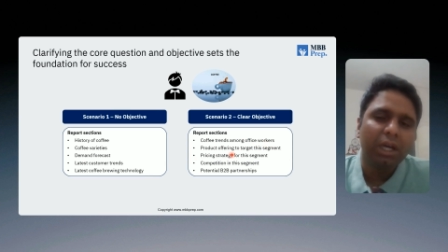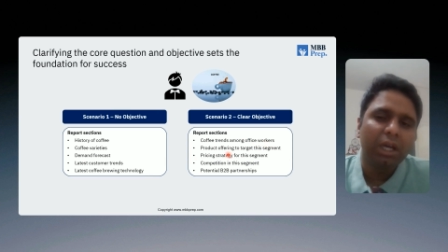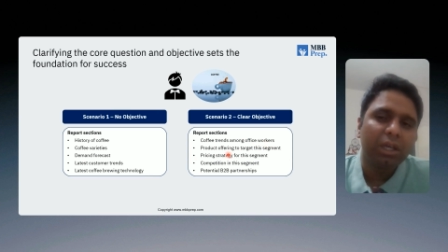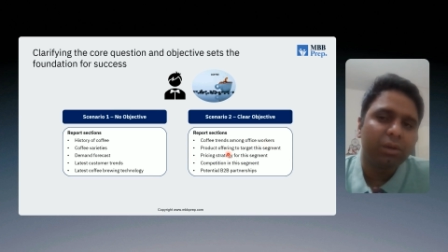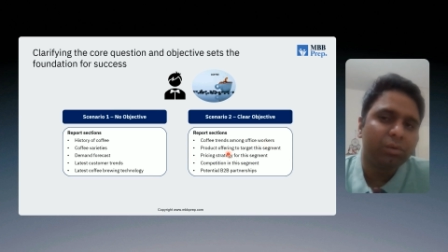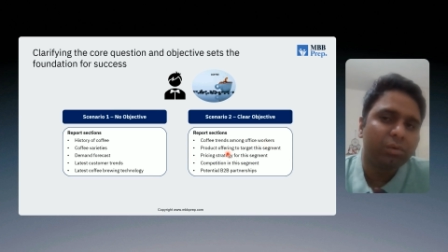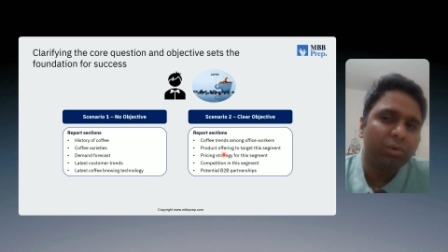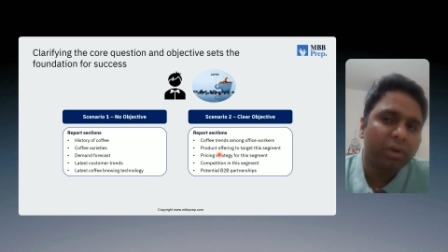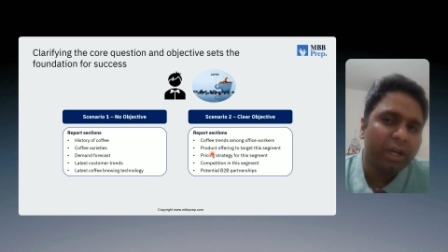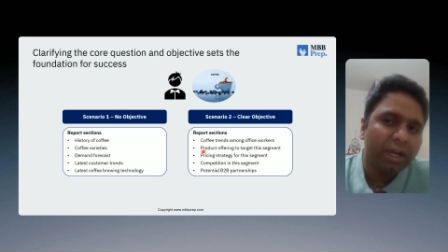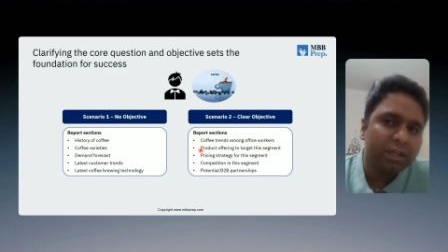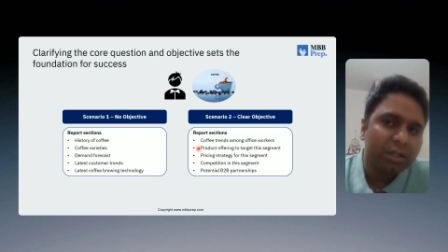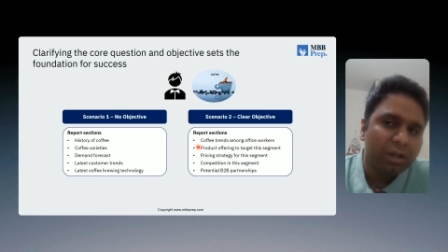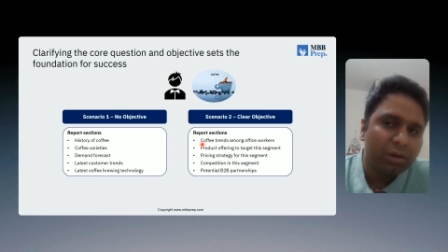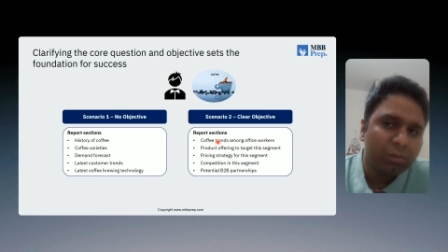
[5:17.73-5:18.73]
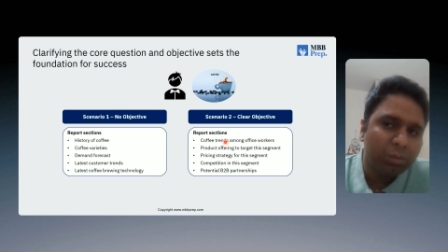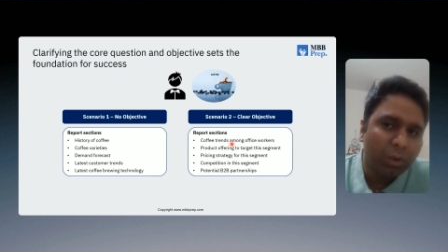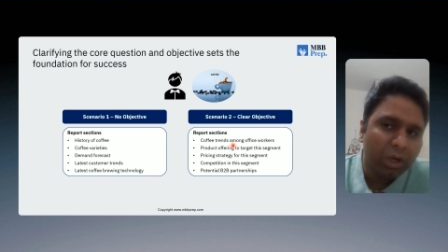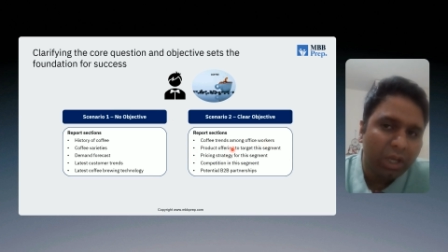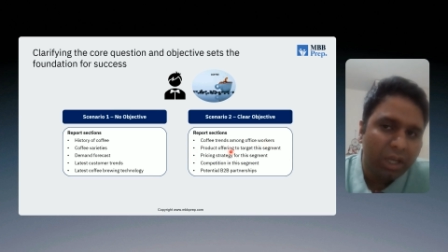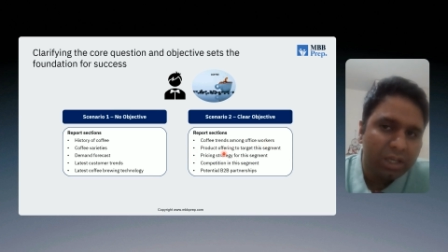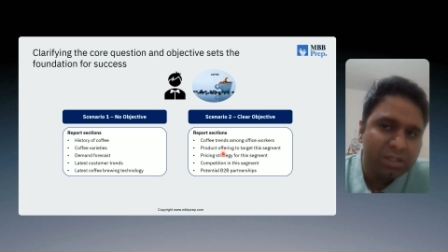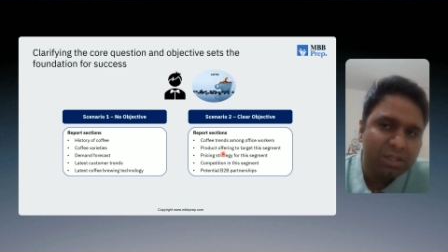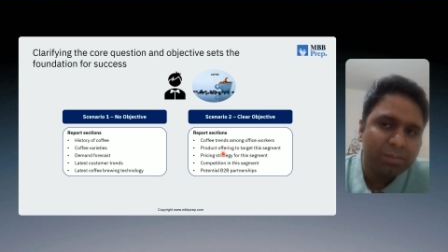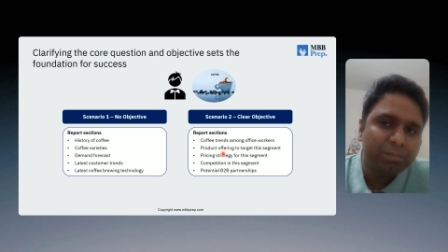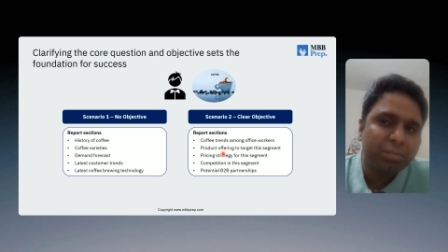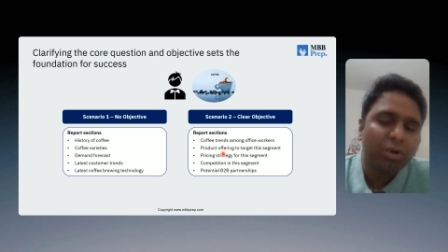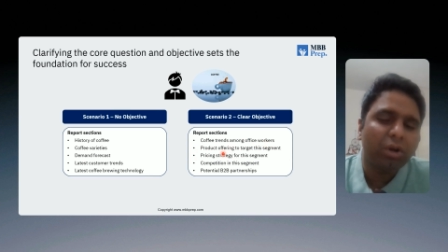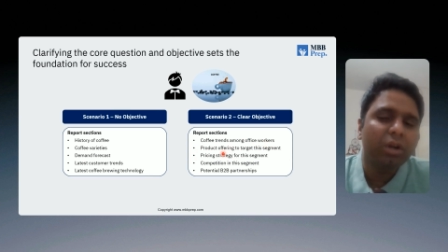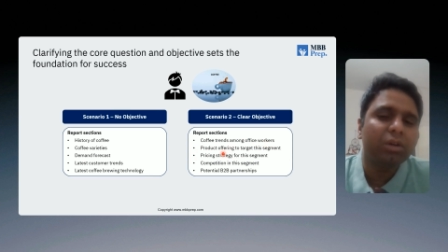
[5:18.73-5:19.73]
He would look at what is the
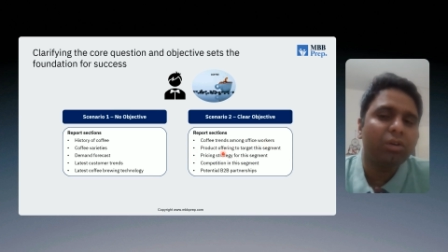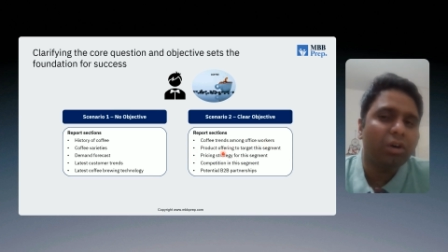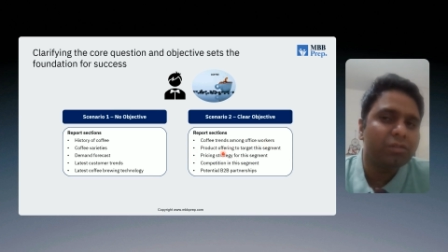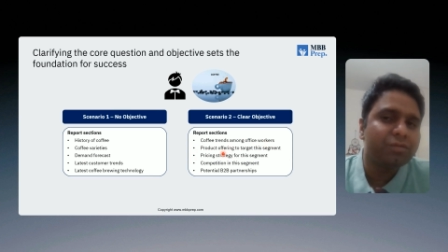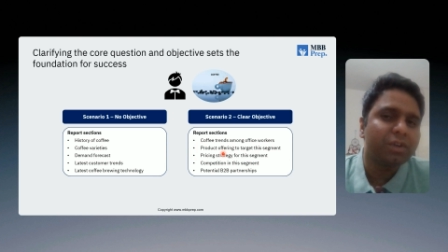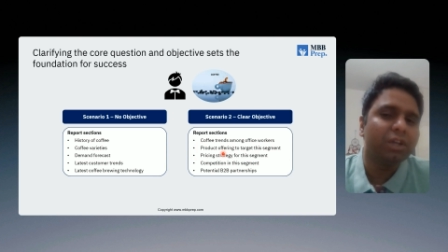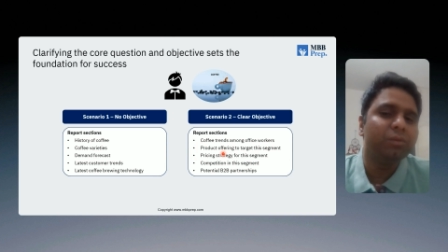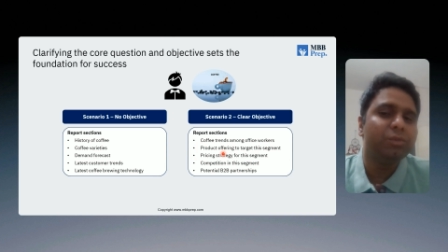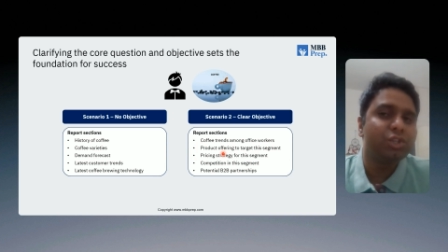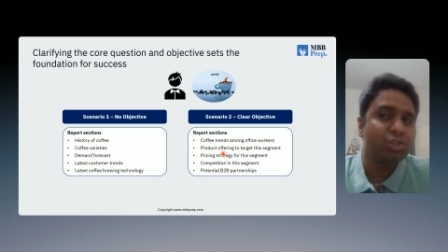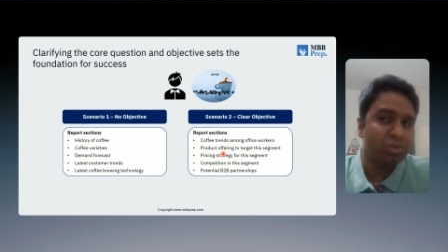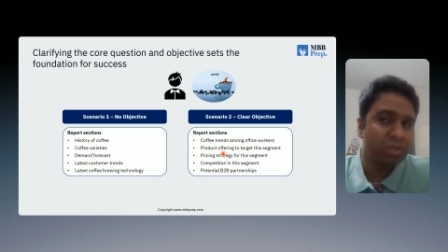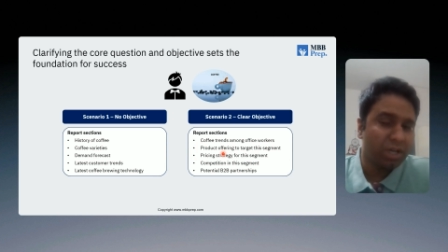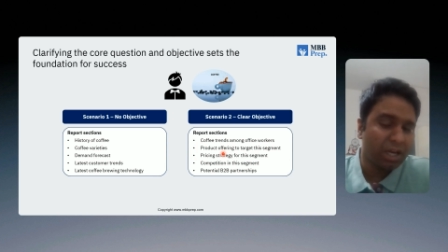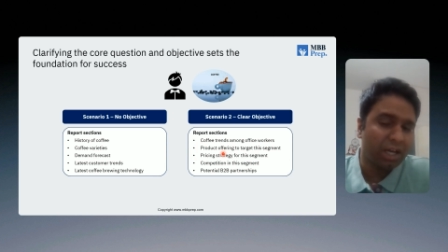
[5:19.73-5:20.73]
product offering we should